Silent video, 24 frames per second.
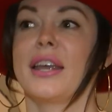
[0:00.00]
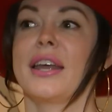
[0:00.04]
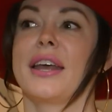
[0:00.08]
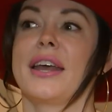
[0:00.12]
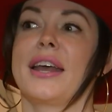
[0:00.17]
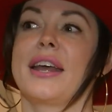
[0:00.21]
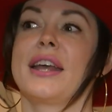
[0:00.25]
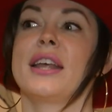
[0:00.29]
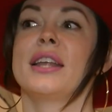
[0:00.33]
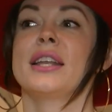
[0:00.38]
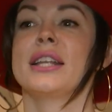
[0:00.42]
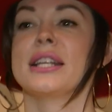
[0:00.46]

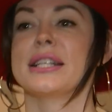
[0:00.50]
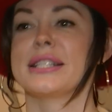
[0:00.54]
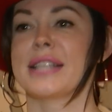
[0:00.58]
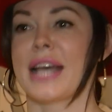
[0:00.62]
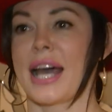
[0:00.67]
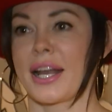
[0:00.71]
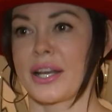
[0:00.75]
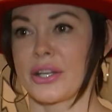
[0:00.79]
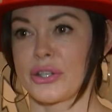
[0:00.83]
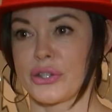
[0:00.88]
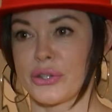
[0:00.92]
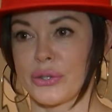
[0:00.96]
and his
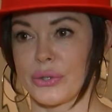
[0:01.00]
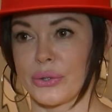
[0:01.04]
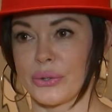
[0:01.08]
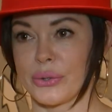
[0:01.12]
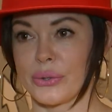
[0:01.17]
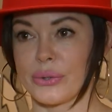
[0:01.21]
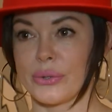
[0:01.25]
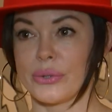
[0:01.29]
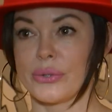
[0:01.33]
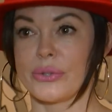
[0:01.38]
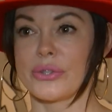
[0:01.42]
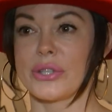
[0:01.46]

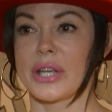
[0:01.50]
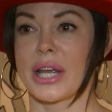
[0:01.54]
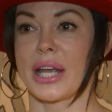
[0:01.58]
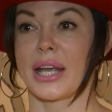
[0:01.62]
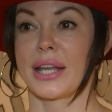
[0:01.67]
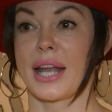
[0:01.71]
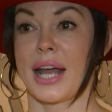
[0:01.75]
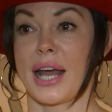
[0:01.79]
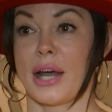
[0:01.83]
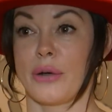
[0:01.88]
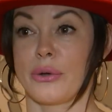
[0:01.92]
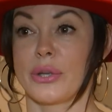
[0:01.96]
attitudes and
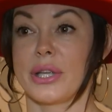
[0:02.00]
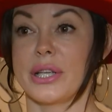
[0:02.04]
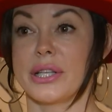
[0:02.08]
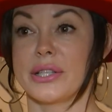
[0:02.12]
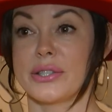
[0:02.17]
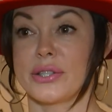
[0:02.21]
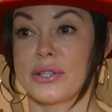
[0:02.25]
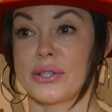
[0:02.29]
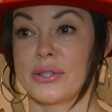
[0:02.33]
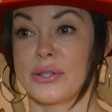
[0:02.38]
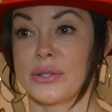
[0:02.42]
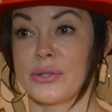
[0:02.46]
how he
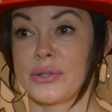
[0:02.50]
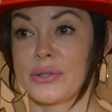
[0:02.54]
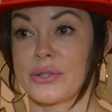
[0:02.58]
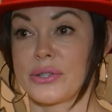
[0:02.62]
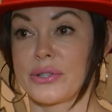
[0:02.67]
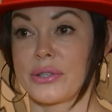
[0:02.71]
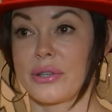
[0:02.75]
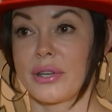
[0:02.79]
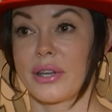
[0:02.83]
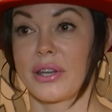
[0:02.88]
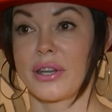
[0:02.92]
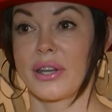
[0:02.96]

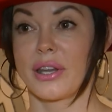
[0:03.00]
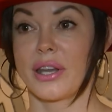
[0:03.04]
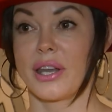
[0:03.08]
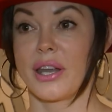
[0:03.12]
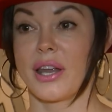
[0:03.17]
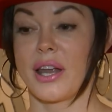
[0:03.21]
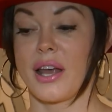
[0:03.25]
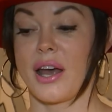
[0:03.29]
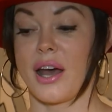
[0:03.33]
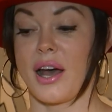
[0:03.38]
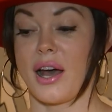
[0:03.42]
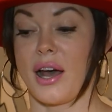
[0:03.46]
seduced
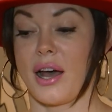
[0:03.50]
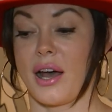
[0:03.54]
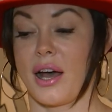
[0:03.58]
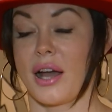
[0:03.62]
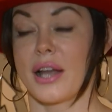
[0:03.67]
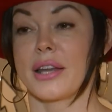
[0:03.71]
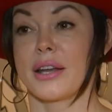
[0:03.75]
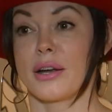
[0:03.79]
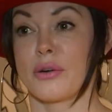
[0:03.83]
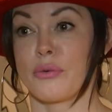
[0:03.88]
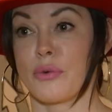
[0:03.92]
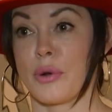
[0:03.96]
a
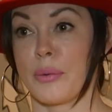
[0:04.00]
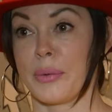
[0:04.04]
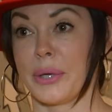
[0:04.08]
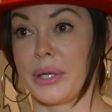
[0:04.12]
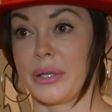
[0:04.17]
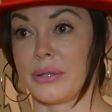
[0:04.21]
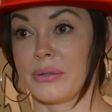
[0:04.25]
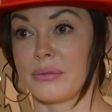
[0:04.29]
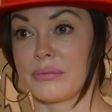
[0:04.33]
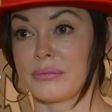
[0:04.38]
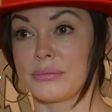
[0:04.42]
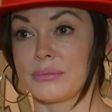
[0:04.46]
young woman
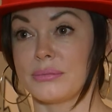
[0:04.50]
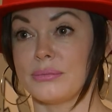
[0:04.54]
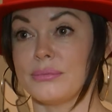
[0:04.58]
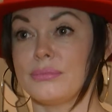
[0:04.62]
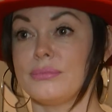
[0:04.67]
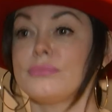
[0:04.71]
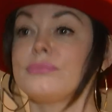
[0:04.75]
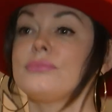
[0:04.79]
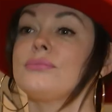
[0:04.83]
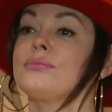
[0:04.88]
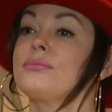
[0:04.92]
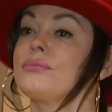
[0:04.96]

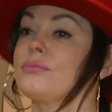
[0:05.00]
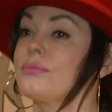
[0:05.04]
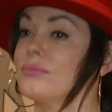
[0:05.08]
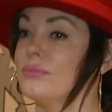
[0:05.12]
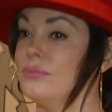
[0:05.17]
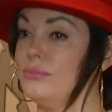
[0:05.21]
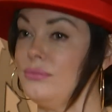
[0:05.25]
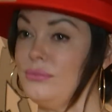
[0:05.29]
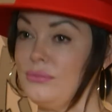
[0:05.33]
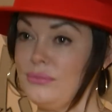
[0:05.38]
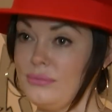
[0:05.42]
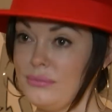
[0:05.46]

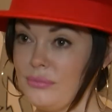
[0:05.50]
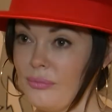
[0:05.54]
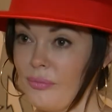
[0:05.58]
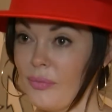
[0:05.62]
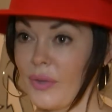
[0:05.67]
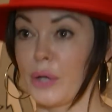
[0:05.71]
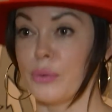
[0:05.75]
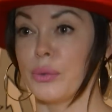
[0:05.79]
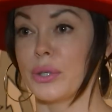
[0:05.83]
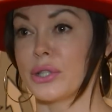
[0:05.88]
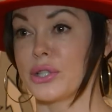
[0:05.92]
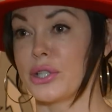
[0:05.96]

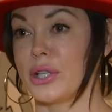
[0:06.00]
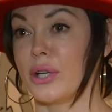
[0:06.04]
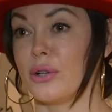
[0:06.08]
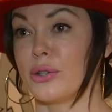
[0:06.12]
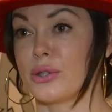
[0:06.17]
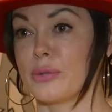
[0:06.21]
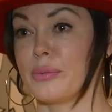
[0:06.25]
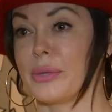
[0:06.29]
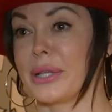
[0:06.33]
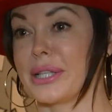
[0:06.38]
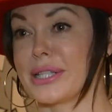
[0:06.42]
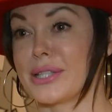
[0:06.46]
and what she
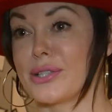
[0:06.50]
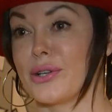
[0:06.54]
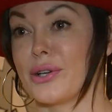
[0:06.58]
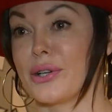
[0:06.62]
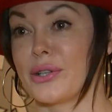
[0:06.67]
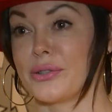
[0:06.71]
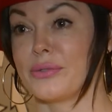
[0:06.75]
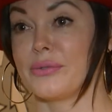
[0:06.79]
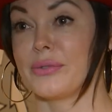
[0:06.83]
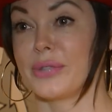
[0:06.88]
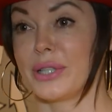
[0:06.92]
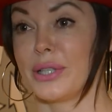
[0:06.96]
ultimately
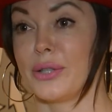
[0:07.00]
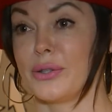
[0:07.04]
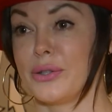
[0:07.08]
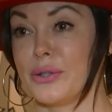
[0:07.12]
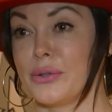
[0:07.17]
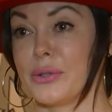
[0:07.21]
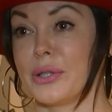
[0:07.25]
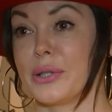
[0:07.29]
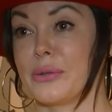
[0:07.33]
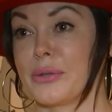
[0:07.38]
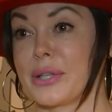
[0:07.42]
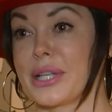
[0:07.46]
started,
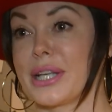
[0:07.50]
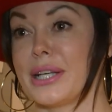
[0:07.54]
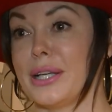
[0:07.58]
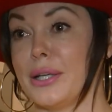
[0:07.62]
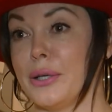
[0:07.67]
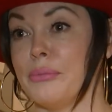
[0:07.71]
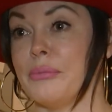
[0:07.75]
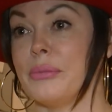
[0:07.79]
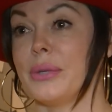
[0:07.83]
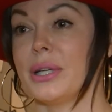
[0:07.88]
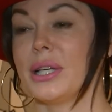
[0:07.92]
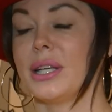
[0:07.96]
doing with
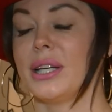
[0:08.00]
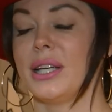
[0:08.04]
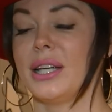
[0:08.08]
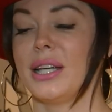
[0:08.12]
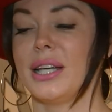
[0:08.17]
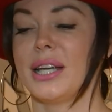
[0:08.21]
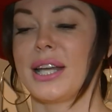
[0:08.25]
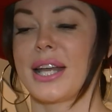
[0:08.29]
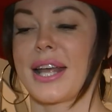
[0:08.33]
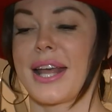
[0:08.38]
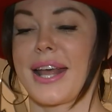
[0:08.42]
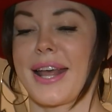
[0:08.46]
him.
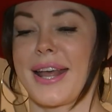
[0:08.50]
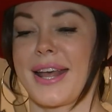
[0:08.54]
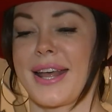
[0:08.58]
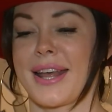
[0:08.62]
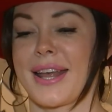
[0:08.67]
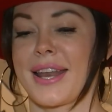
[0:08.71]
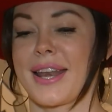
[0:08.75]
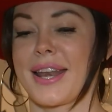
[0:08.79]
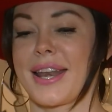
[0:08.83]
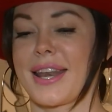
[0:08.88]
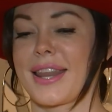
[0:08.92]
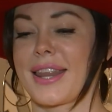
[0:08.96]

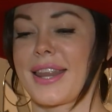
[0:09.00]
And